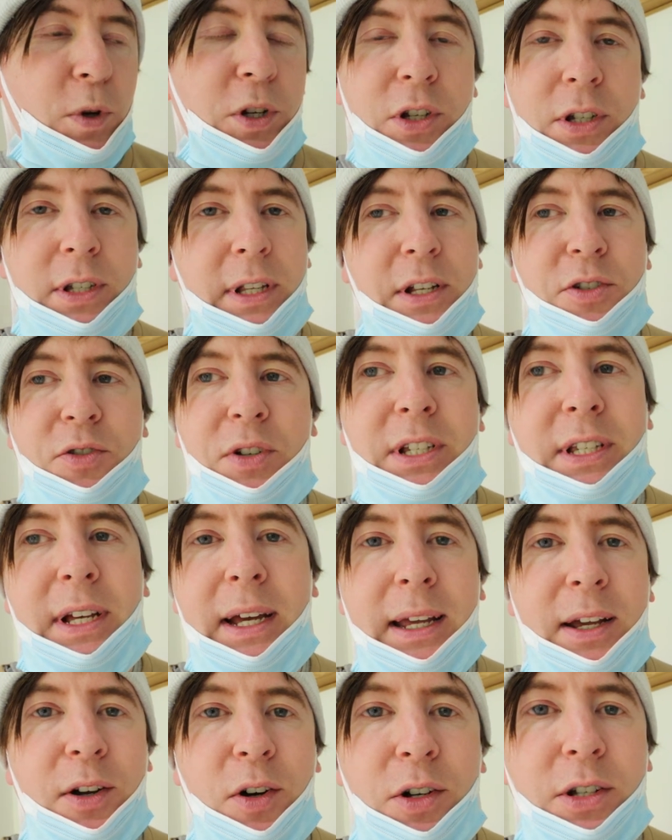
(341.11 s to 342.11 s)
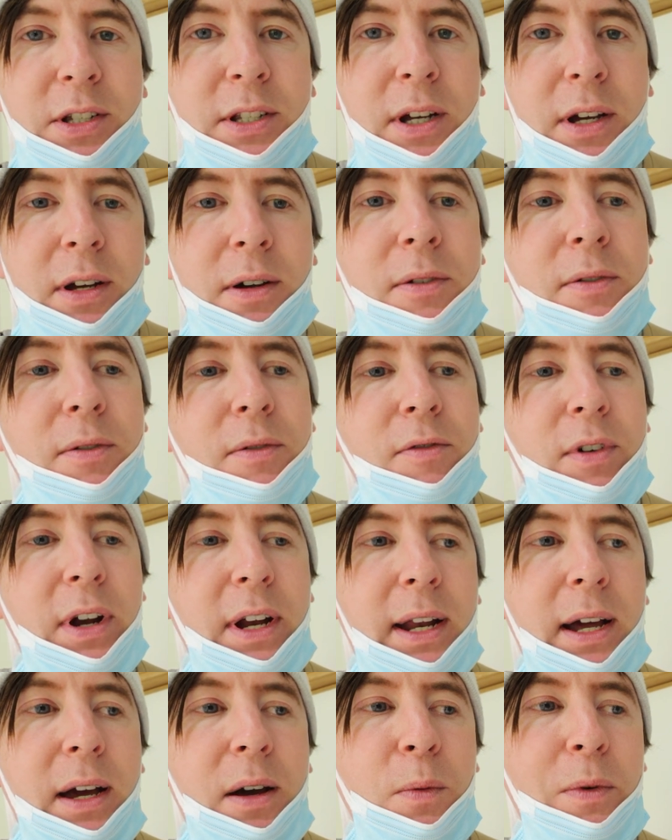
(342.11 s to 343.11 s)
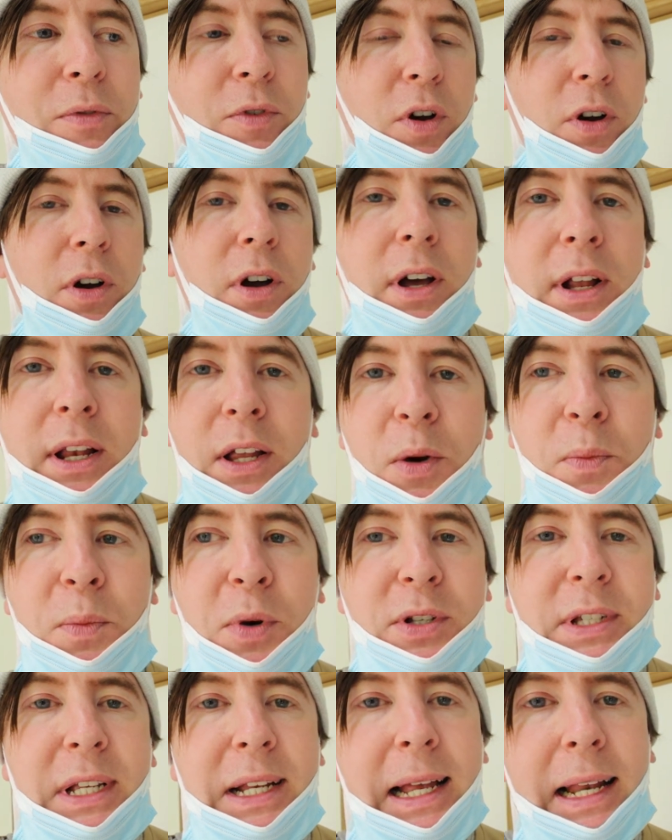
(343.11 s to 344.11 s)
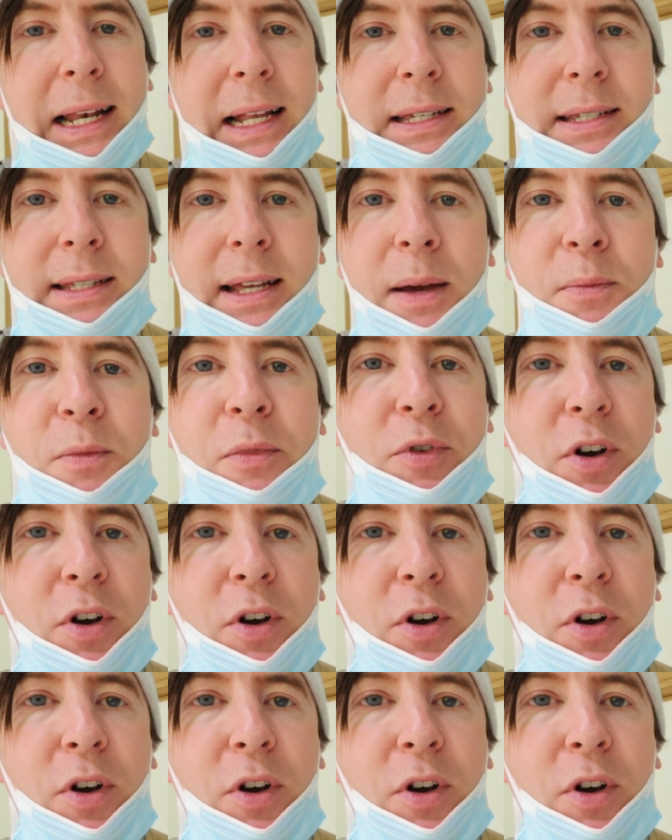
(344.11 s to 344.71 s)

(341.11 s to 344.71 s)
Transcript: We're just literally sat in Costa right now. We've got a little buzzer like last time.